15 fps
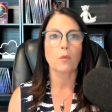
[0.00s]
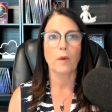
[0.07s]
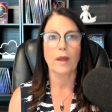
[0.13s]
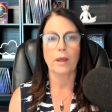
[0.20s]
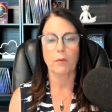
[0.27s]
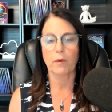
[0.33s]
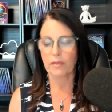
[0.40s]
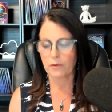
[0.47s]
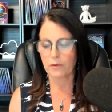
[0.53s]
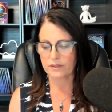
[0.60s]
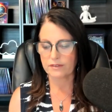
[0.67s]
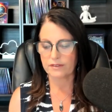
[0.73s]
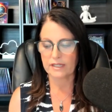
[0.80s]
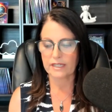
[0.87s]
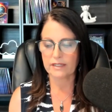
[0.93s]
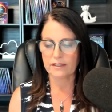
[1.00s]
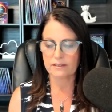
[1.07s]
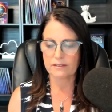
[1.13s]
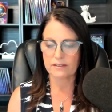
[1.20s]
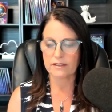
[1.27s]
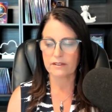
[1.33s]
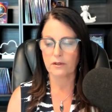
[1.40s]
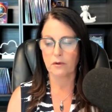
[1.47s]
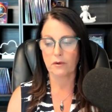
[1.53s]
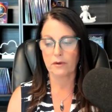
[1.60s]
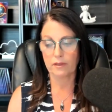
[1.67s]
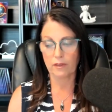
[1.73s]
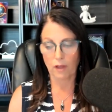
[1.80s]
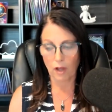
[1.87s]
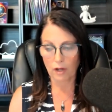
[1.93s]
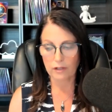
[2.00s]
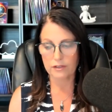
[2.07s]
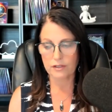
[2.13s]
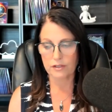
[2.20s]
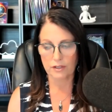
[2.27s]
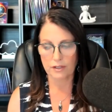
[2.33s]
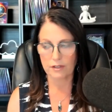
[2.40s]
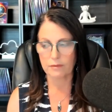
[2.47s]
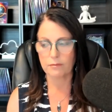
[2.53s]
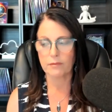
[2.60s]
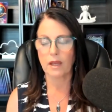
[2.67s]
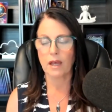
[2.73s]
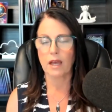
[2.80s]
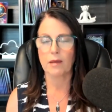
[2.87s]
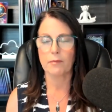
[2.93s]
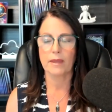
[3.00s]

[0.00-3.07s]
way whether it's an instant or a long term uh,